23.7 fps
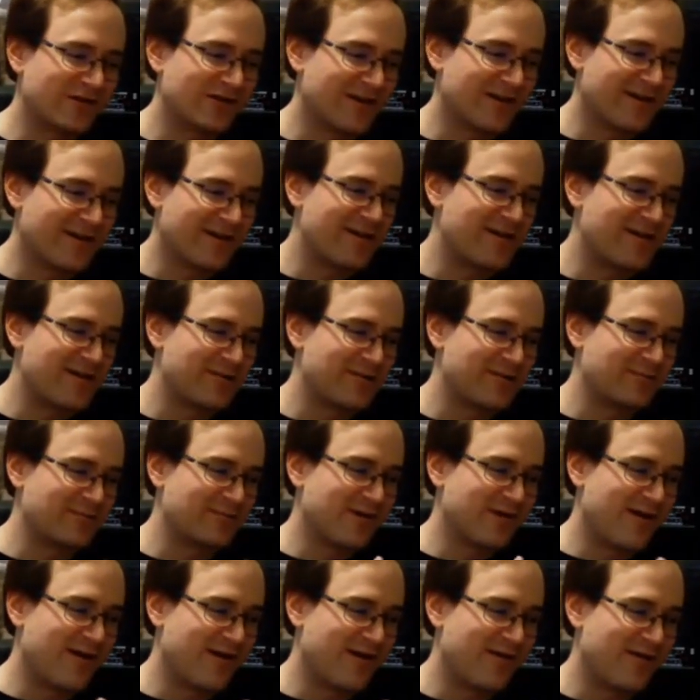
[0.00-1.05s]

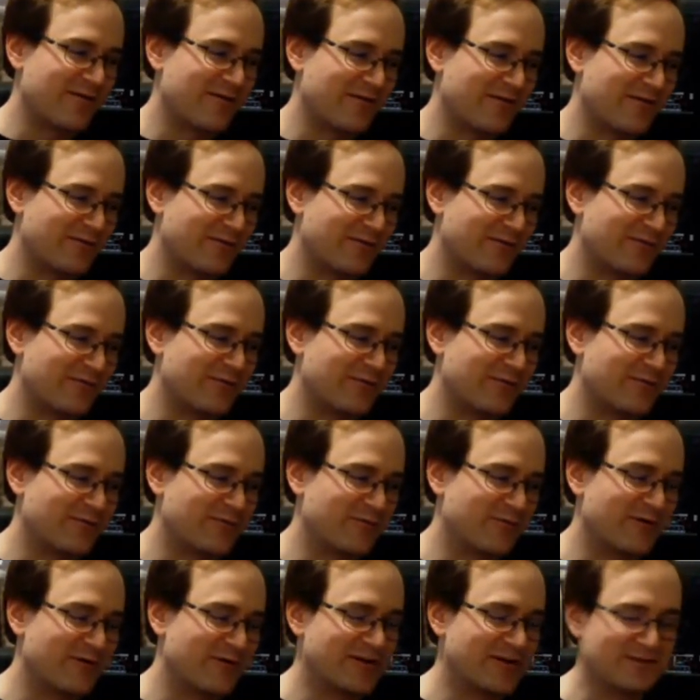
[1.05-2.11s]
What
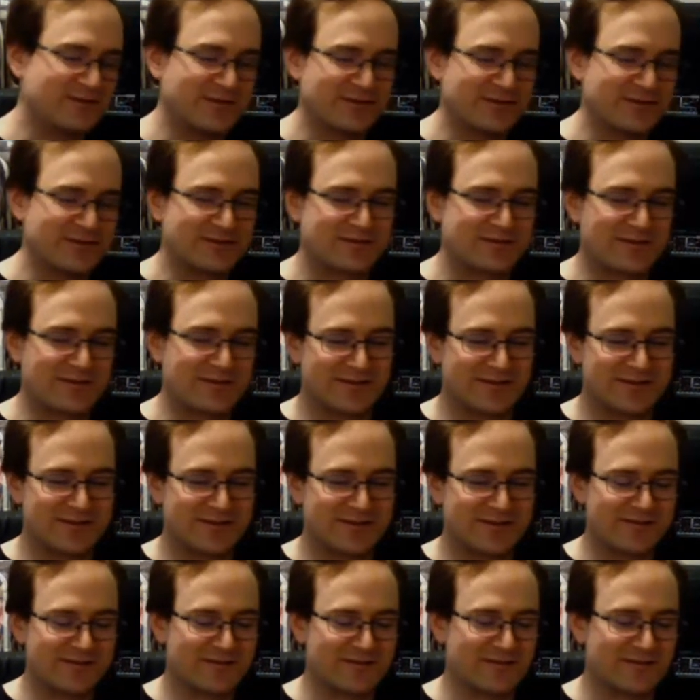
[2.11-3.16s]
do you think
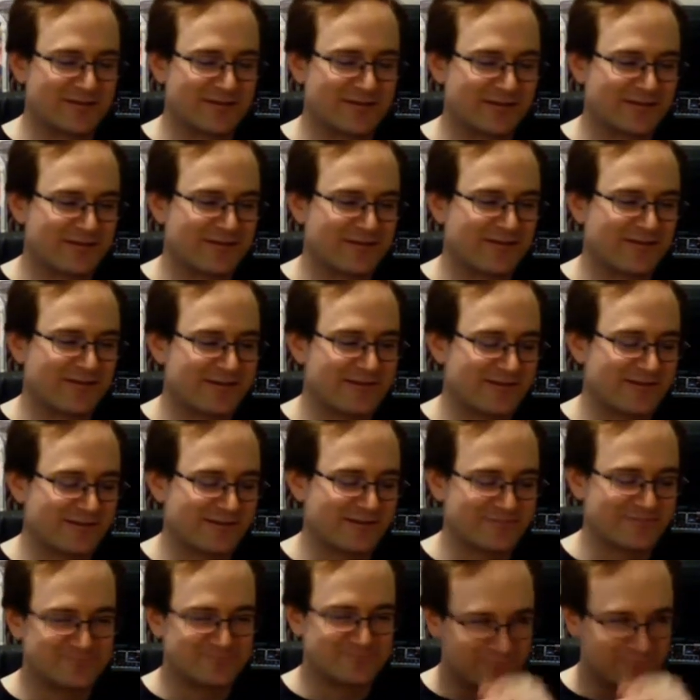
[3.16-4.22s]
the
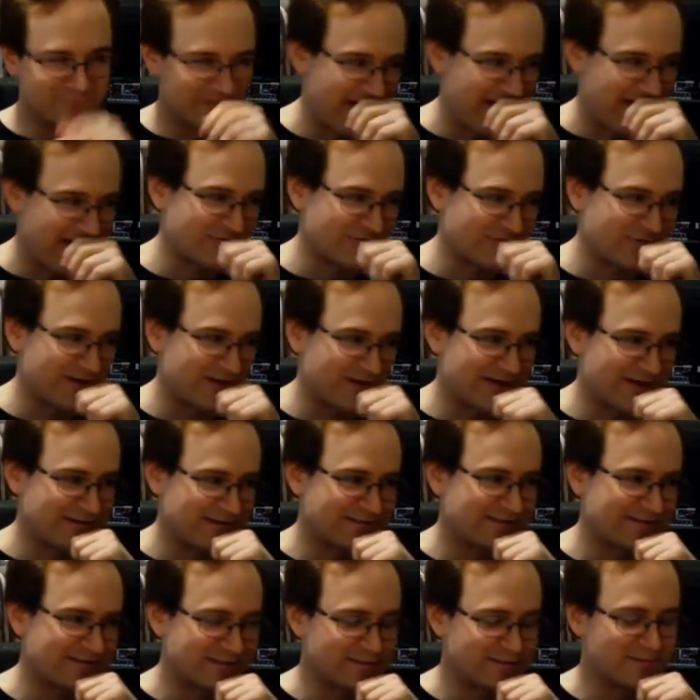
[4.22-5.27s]
after credit
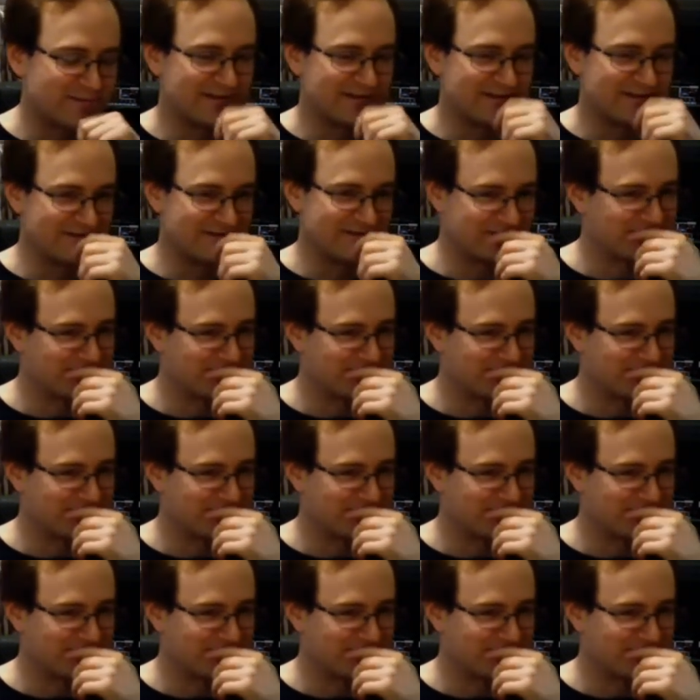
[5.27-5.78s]
scene means?